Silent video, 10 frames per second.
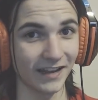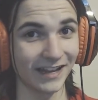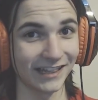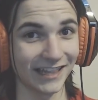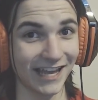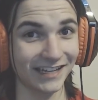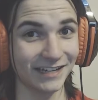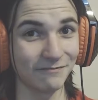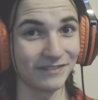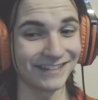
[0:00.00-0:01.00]
and that
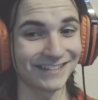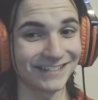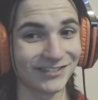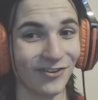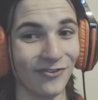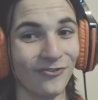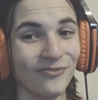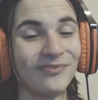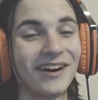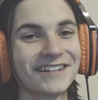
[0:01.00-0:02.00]
can be so
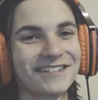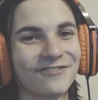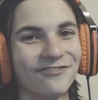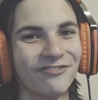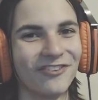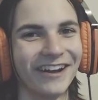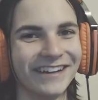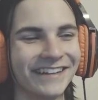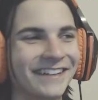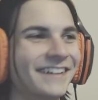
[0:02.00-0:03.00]
much
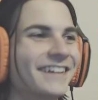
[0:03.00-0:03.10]
fun.